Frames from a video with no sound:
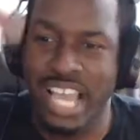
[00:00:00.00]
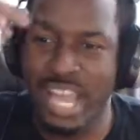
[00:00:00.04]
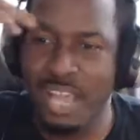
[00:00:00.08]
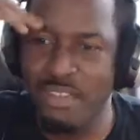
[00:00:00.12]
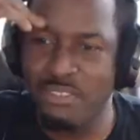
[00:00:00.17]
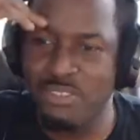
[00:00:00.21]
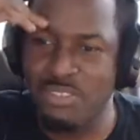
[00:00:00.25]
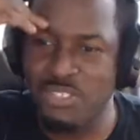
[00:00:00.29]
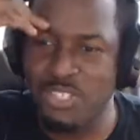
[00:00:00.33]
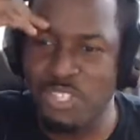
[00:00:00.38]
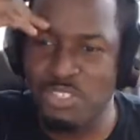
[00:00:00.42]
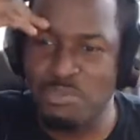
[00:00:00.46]
I
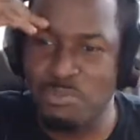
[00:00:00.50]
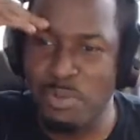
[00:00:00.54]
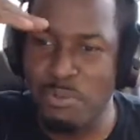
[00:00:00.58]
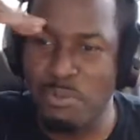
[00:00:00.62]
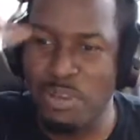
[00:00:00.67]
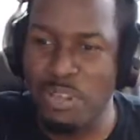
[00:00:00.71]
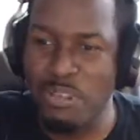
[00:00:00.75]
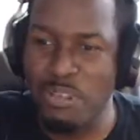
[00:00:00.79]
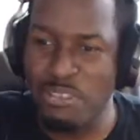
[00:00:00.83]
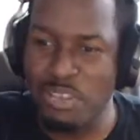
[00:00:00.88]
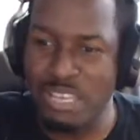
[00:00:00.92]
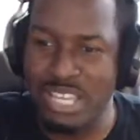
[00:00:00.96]
was just
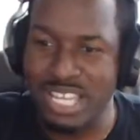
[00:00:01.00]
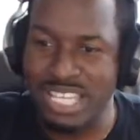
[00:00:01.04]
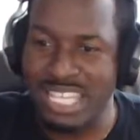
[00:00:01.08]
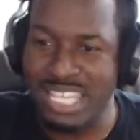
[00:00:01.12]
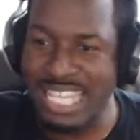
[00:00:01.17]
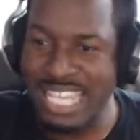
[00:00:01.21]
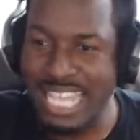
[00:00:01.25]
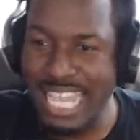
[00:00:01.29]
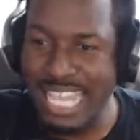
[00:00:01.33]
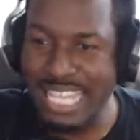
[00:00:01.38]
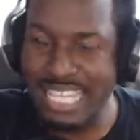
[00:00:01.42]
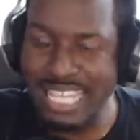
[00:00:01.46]
remember
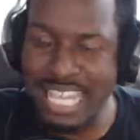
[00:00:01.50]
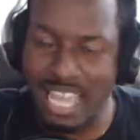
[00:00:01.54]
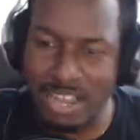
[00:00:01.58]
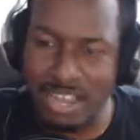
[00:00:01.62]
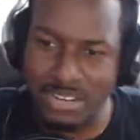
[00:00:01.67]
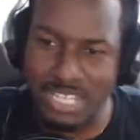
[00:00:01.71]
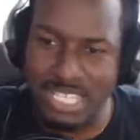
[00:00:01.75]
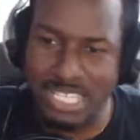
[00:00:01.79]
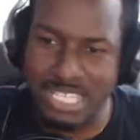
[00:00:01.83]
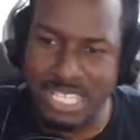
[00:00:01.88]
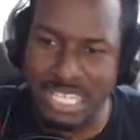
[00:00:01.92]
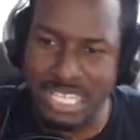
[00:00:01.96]
the Get
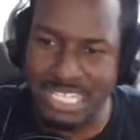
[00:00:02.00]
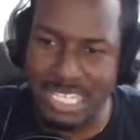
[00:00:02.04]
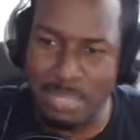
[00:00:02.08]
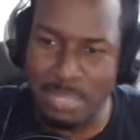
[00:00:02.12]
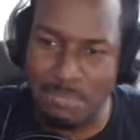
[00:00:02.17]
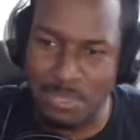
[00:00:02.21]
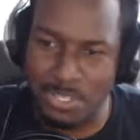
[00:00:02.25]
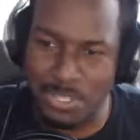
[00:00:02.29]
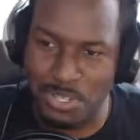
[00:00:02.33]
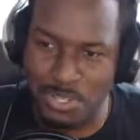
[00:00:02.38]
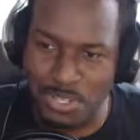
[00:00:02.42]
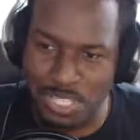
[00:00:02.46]
Down is 6
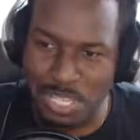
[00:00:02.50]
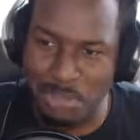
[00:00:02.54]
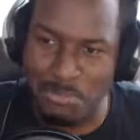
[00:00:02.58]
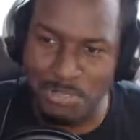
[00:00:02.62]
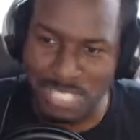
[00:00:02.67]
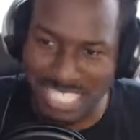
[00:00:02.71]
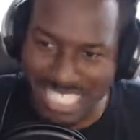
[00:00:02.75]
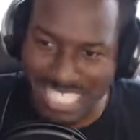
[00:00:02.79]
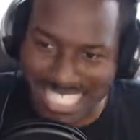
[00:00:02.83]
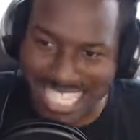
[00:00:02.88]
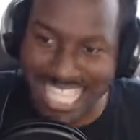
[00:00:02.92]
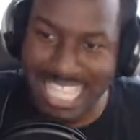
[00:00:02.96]
episodes. I
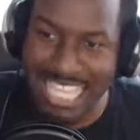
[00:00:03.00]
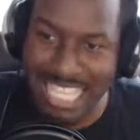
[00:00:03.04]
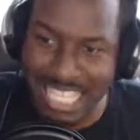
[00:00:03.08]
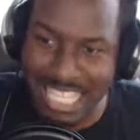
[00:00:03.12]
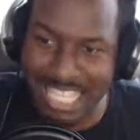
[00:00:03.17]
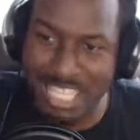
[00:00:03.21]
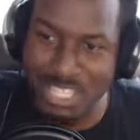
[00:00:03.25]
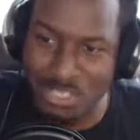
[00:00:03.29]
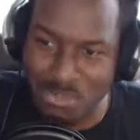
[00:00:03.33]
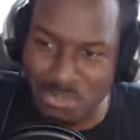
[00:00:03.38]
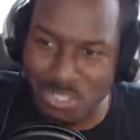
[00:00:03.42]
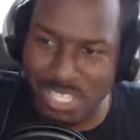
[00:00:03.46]
was
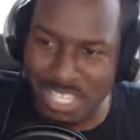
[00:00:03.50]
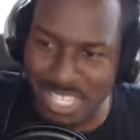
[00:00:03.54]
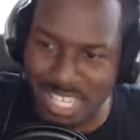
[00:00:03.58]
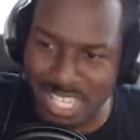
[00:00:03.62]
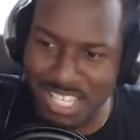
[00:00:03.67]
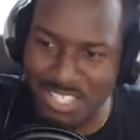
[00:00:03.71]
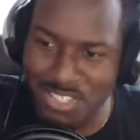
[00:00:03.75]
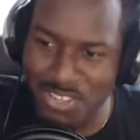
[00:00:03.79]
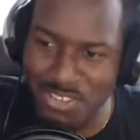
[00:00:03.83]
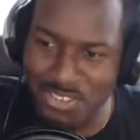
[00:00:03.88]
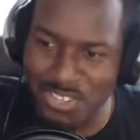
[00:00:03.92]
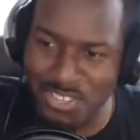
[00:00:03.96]
thinking this was
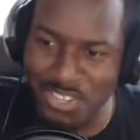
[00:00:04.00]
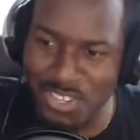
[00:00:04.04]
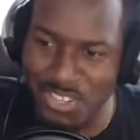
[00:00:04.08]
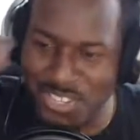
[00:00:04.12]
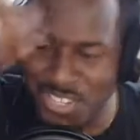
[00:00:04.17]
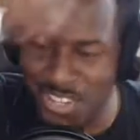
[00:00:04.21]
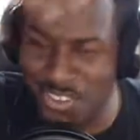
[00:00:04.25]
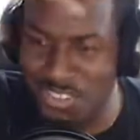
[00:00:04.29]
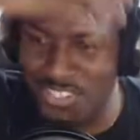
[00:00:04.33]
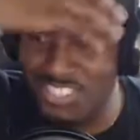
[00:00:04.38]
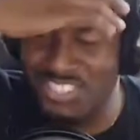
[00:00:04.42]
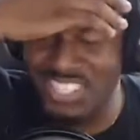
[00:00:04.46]
6 also,
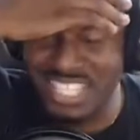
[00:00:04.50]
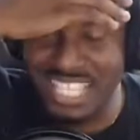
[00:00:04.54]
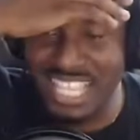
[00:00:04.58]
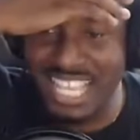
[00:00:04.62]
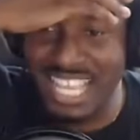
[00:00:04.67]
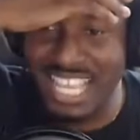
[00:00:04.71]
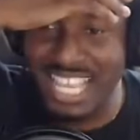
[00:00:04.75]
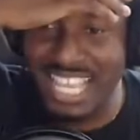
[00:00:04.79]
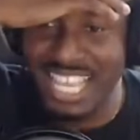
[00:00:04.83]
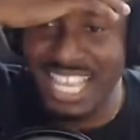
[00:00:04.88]
so I was just like,